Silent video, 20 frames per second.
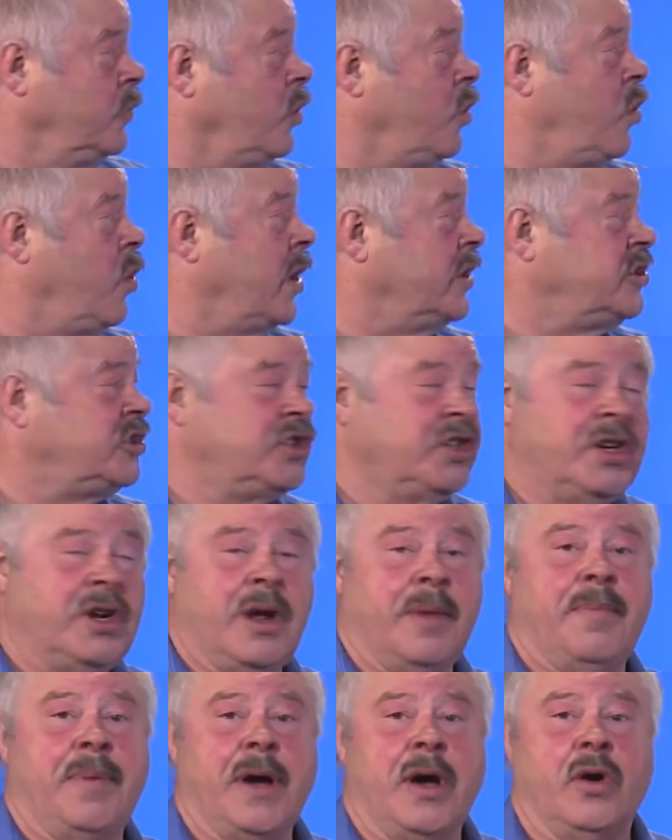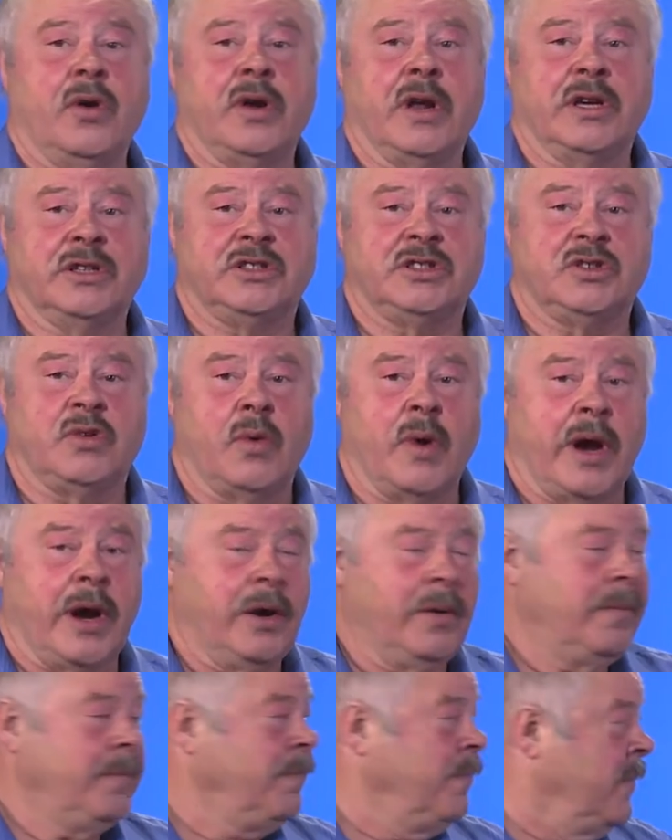question about a
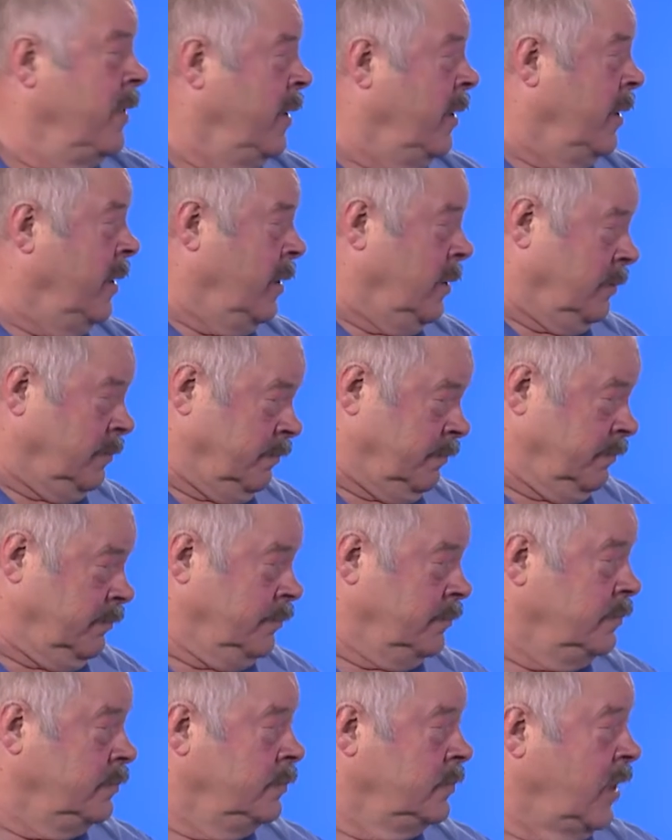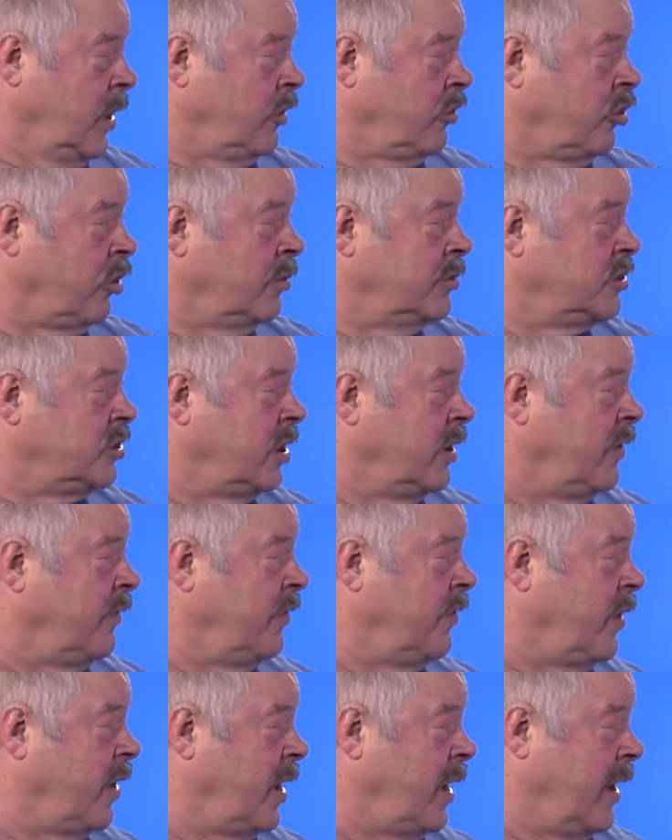square in terms of
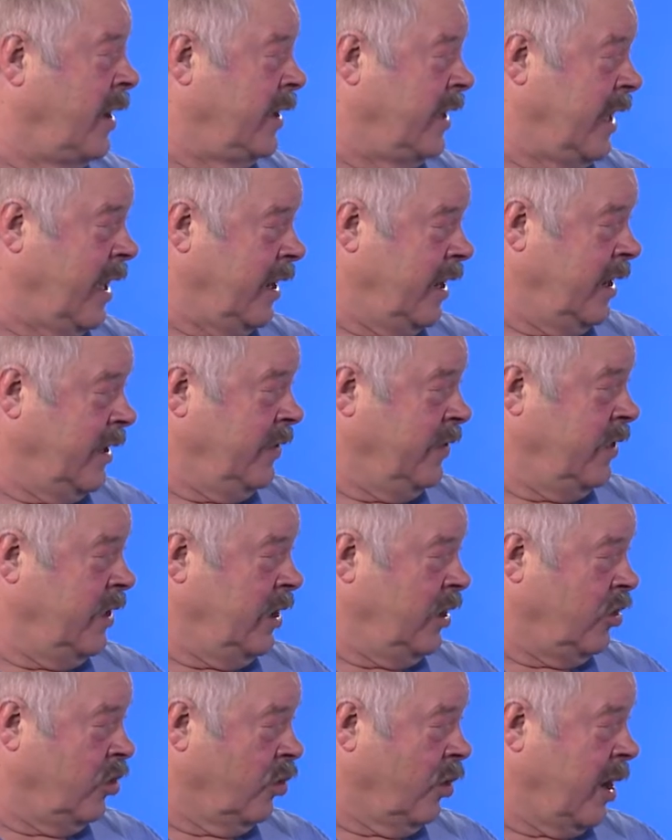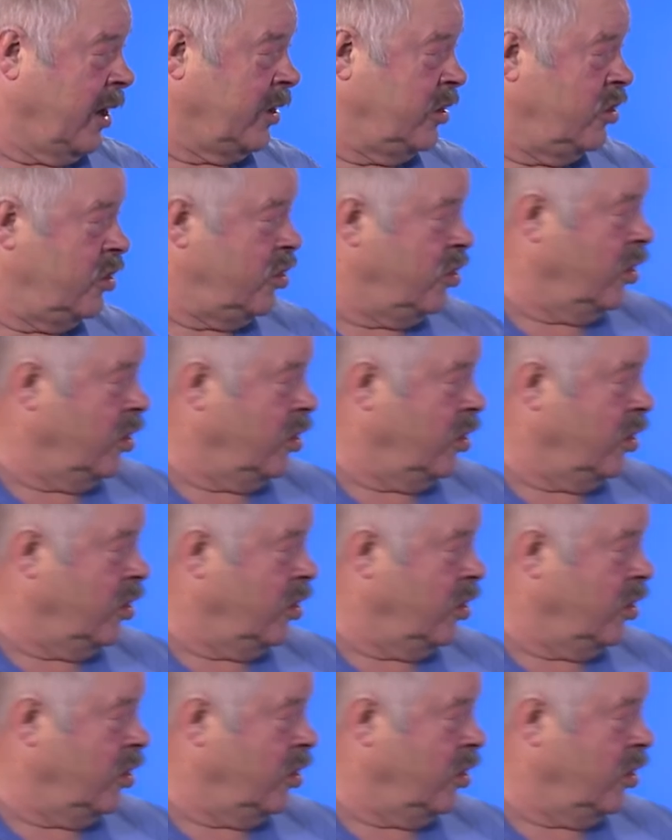getting the correct